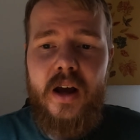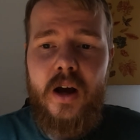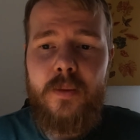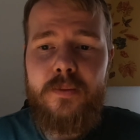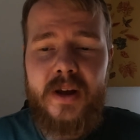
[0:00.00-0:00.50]

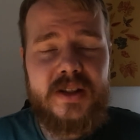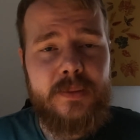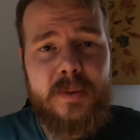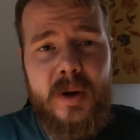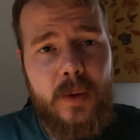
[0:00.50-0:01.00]
Met
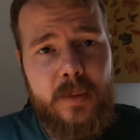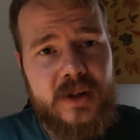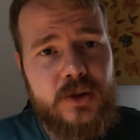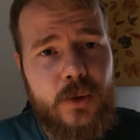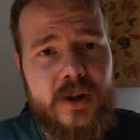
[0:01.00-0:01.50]
some of the people I've
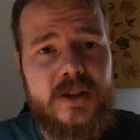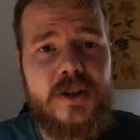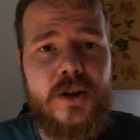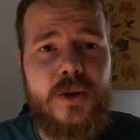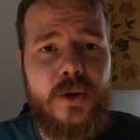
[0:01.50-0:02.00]
been talking
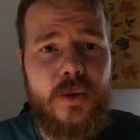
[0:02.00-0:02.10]
to